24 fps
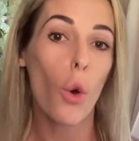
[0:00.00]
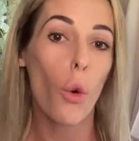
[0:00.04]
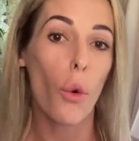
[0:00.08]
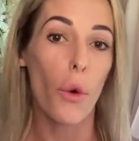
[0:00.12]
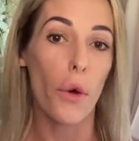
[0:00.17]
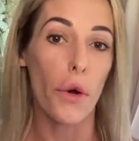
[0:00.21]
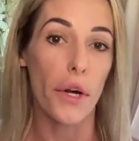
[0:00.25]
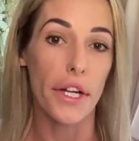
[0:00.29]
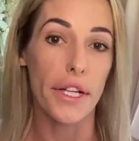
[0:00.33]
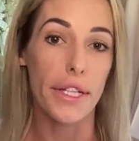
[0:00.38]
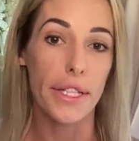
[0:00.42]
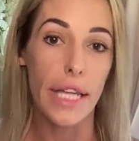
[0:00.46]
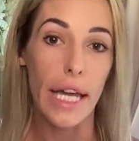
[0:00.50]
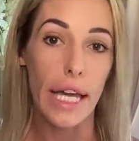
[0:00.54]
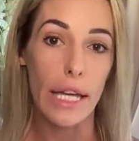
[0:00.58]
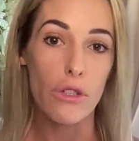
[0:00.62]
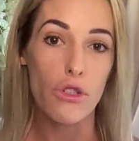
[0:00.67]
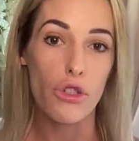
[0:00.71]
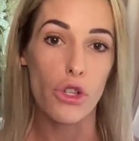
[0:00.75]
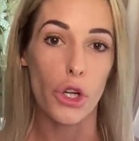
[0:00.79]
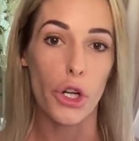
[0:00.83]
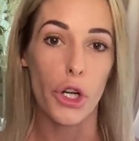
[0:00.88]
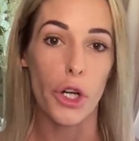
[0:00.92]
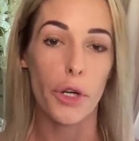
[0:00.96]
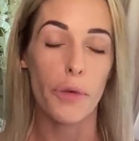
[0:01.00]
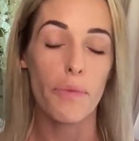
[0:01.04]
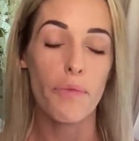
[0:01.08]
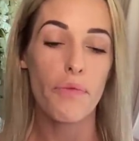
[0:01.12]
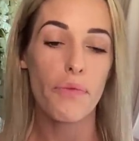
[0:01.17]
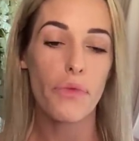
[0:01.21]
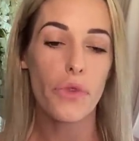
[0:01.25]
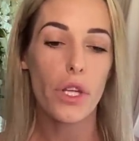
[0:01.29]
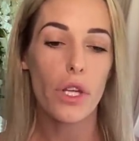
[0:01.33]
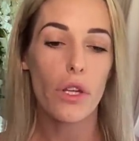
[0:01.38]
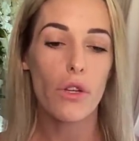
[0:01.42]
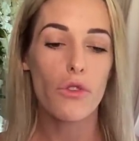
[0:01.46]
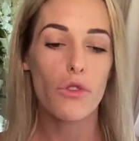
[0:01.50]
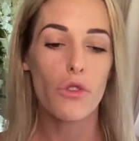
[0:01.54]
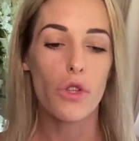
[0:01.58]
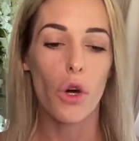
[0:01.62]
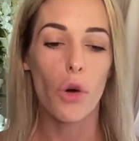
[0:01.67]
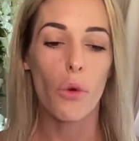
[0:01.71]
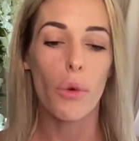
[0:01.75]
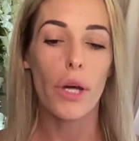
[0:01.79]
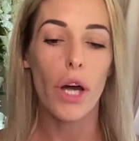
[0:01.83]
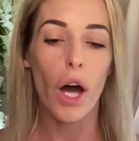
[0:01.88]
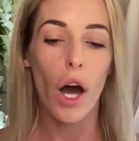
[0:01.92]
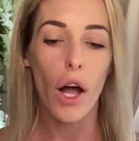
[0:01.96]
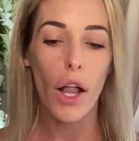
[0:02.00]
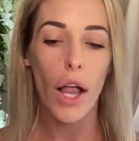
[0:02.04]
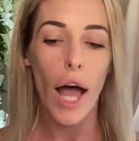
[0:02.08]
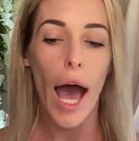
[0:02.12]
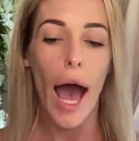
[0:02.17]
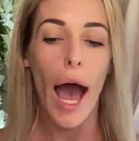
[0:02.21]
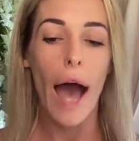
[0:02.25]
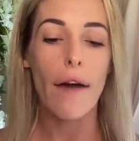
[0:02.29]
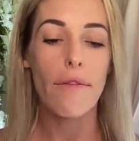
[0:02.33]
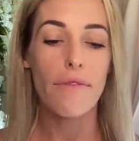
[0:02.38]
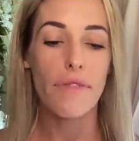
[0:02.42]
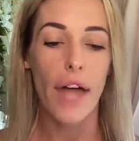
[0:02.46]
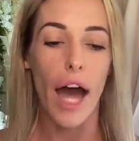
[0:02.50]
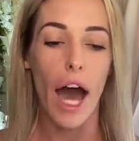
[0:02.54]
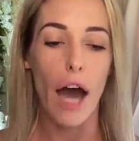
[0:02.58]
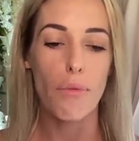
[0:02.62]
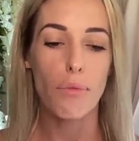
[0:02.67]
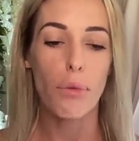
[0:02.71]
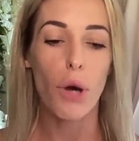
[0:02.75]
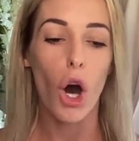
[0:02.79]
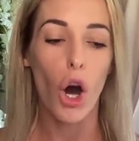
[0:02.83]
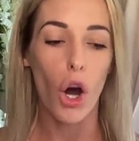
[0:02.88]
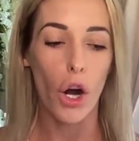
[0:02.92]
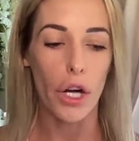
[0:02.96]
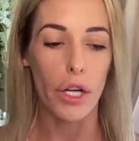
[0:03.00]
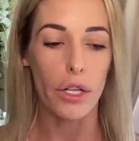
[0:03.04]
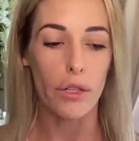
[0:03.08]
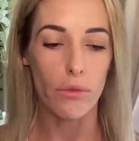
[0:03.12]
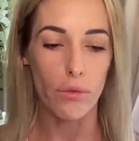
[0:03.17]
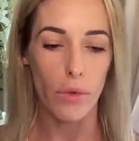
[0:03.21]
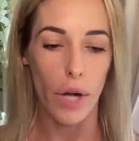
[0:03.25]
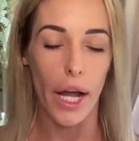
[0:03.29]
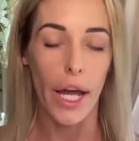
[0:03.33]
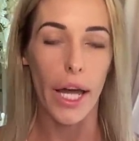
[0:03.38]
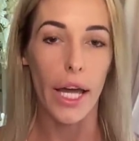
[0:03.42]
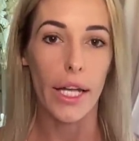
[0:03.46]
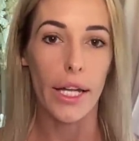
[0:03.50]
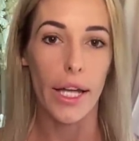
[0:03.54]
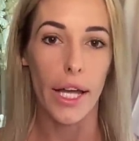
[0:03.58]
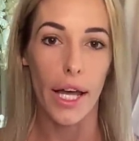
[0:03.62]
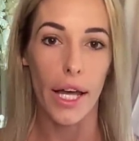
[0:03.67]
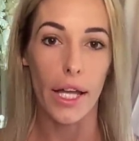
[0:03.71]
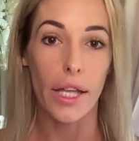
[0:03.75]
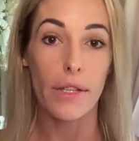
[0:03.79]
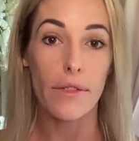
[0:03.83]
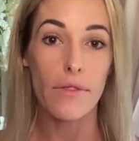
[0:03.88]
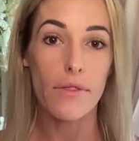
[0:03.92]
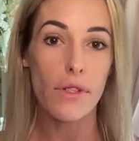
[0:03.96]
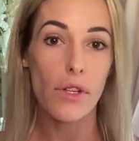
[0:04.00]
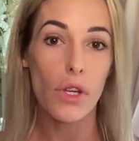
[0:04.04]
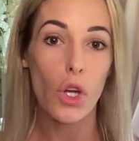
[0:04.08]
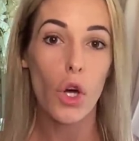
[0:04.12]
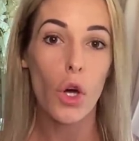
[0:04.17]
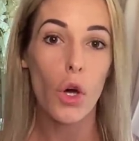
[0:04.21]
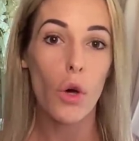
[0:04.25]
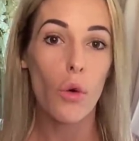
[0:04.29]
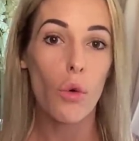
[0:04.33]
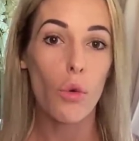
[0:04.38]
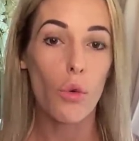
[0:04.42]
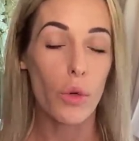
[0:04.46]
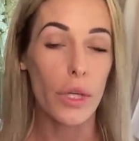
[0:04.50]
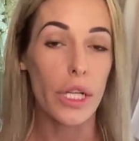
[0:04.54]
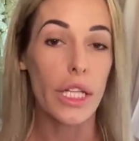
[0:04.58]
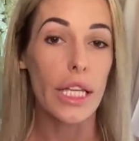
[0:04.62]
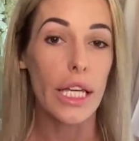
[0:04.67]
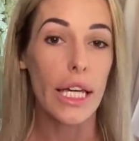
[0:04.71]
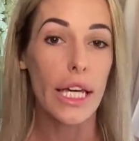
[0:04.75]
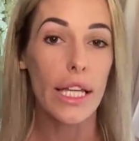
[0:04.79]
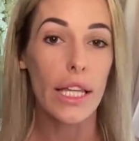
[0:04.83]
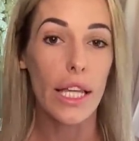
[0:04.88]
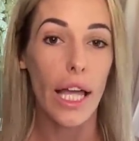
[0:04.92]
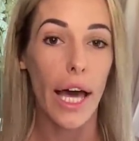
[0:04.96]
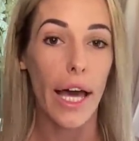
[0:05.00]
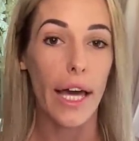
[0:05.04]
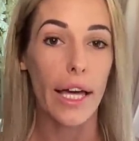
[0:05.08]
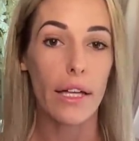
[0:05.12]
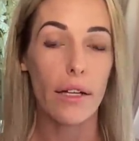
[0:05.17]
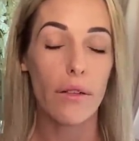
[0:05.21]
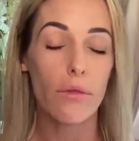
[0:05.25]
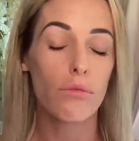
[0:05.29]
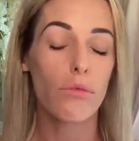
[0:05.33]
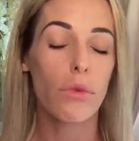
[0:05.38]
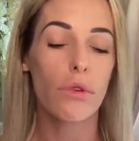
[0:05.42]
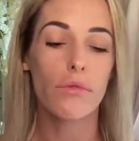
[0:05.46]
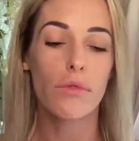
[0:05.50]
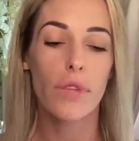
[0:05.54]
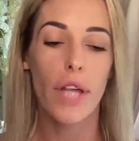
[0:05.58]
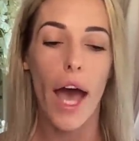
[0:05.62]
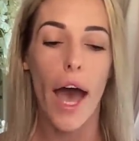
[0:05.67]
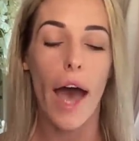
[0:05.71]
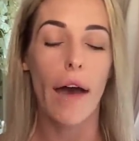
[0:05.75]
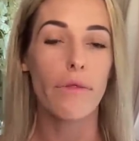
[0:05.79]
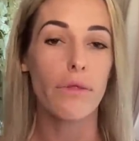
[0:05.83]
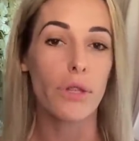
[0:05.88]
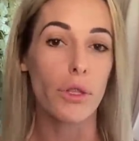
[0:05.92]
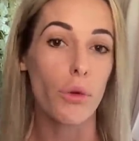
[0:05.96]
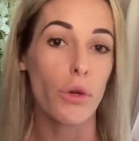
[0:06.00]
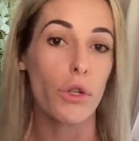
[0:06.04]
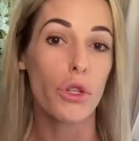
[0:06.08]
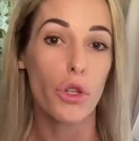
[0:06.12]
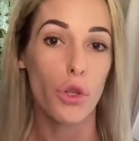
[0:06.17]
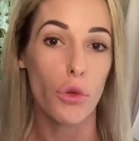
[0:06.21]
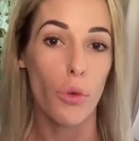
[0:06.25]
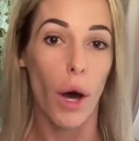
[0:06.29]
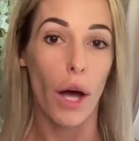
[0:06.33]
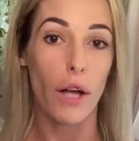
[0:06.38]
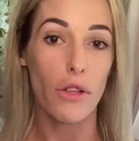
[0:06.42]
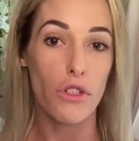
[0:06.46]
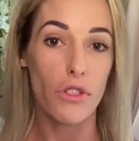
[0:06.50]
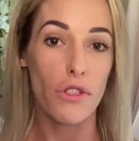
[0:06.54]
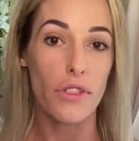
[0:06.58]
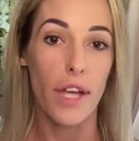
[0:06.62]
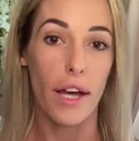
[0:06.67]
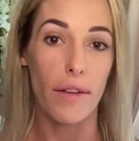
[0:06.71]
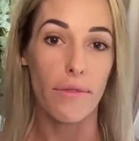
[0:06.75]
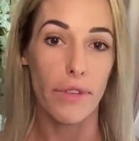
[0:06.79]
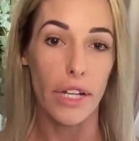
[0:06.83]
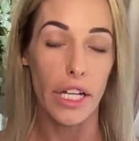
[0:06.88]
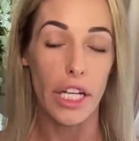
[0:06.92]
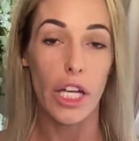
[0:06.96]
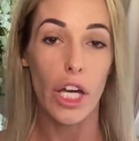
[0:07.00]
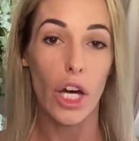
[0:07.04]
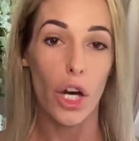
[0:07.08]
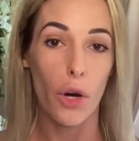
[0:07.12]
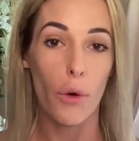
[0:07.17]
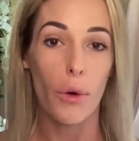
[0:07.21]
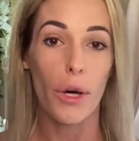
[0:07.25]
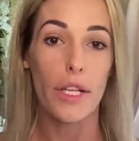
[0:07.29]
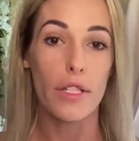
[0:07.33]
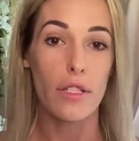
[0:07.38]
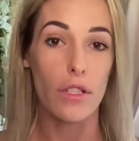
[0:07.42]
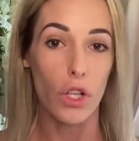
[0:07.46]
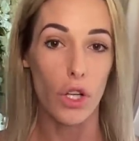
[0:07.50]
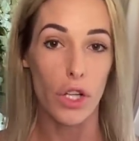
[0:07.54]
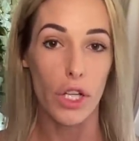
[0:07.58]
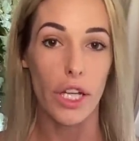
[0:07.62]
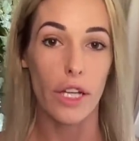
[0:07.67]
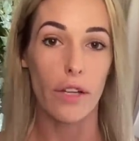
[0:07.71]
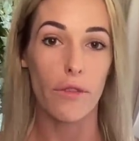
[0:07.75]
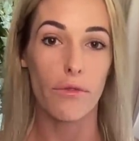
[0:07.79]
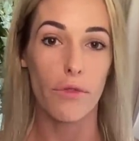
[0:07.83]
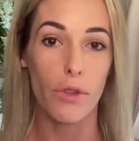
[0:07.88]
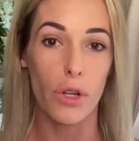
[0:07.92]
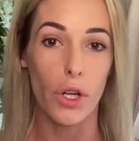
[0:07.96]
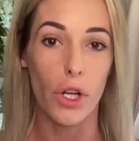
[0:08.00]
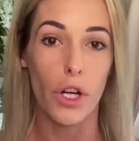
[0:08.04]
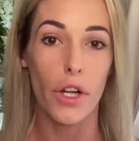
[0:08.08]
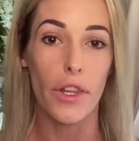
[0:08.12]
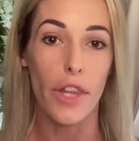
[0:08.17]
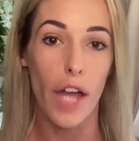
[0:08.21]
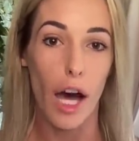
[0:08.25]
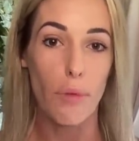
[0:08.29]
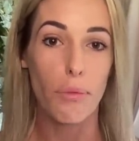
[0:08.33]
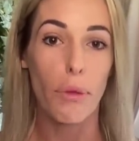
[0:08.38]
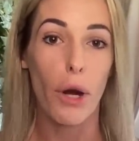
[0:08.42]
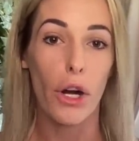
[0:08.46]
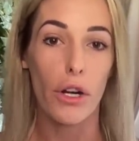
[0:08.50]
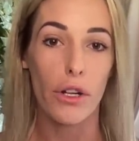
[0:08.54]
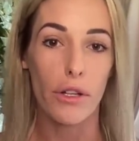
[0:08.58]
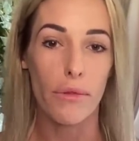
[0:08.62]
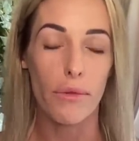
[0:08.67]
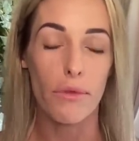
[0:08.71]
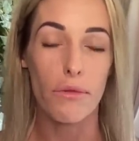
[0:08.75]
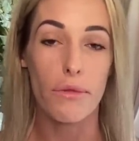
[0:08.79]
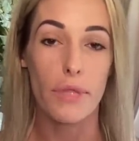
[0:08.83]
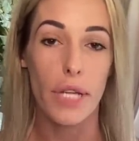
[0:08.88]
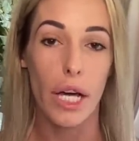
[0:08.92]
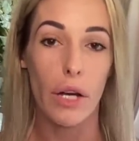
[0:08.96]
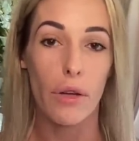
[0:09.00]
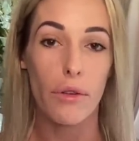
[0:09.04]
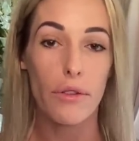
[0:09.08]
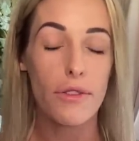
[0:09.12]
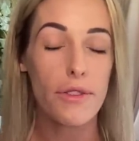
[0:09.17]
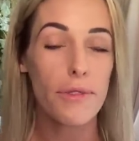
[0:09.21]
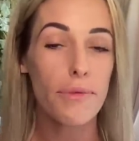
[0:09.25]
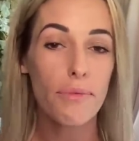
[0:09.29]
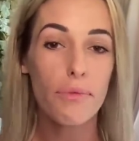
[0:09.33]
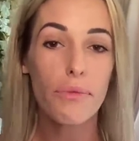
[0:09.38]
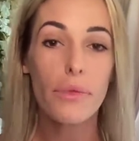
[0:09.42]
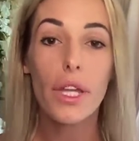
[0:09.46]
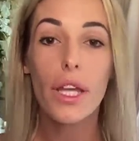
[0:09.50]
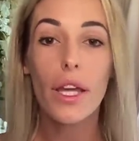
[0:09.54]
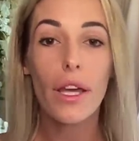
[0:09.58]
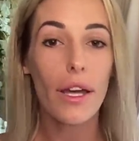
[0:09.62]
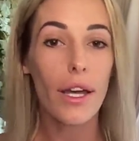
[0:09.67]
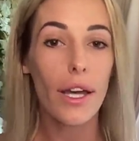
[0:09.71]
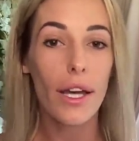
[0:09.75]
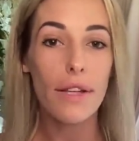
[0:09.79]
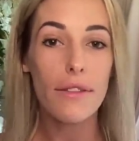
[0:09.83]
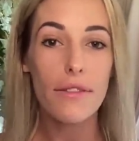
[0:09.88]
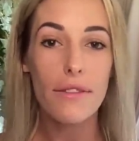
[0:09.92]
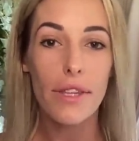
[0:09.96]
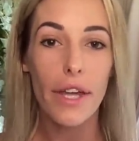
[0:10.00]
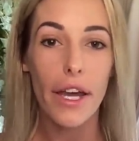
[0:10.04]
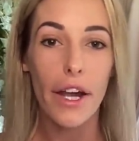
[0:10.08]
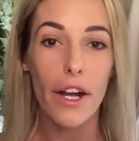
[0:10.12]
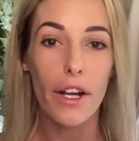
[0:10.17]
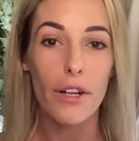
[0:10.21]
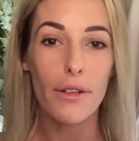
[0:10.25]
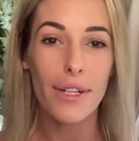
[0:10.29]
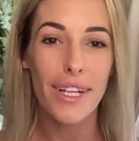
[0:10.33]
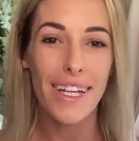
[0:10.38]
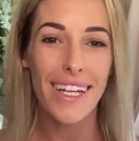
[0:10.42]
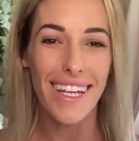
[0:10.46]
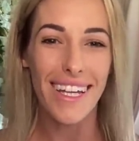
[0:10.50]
or in nature. So we all have that part, right? And really, everyone who watches that video is looking for that part of themselves. It's there.